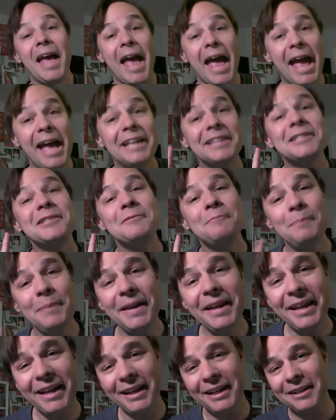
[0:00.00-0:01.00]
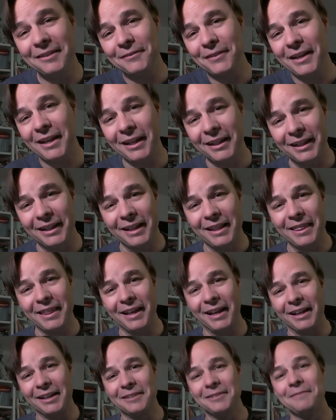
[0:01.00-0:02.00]
And speaking of killing
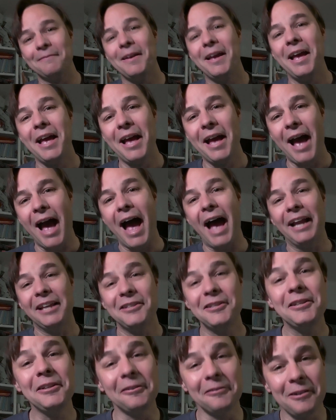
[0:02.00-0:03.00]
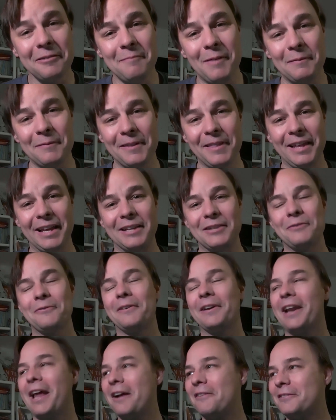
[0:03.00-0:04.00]
things, I still remember this.
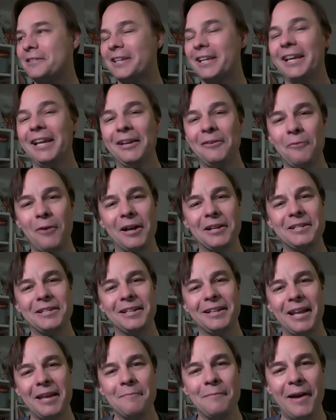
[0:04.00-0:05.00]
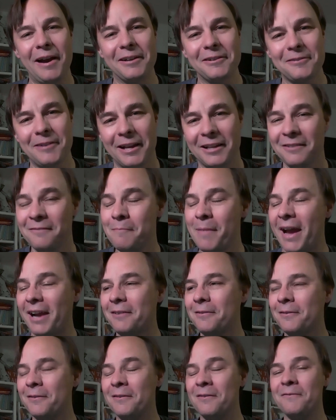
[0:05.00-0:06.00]
When I was a kid watching Empire Strikes
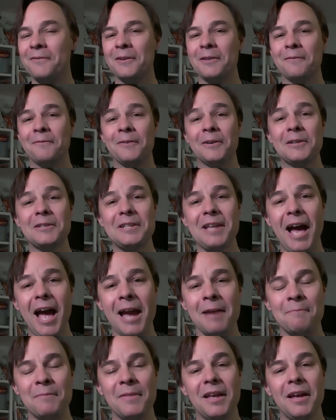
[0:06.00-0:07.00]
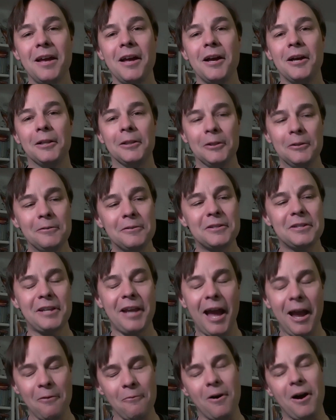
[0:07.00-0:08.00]
Back for the first time, Luke
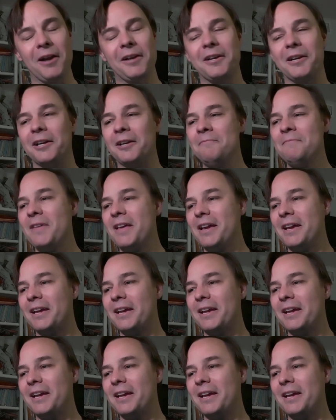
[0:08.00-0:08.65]
Skywalker,